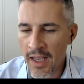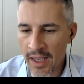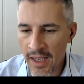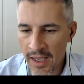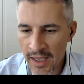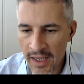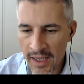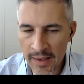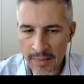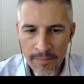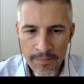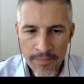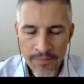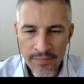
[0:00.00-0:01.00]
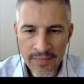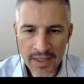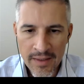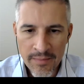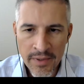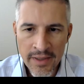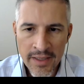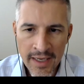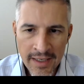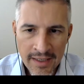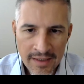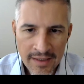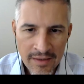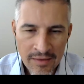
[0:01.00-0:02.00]
But
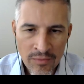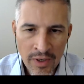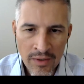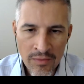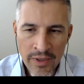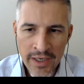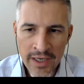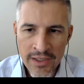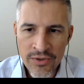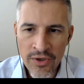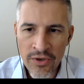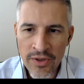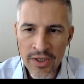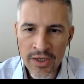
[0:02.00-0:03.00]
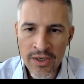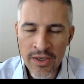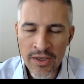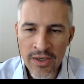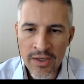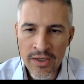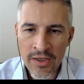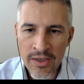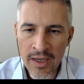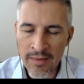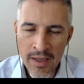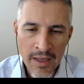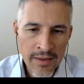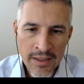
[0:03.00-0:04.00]
then when I saw the,
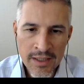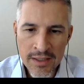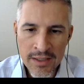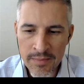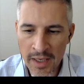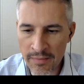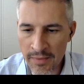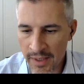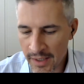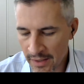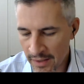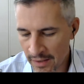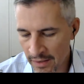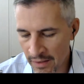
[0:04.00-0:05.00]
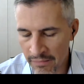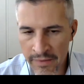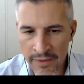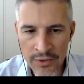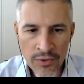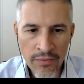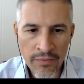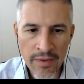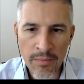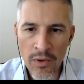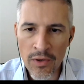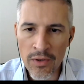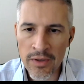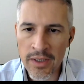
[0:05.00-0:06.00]
and this is maybe a feature of the
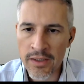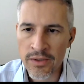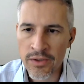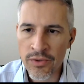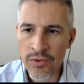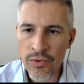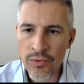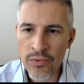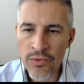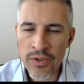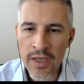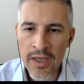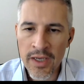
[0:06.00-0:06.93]
model that you use,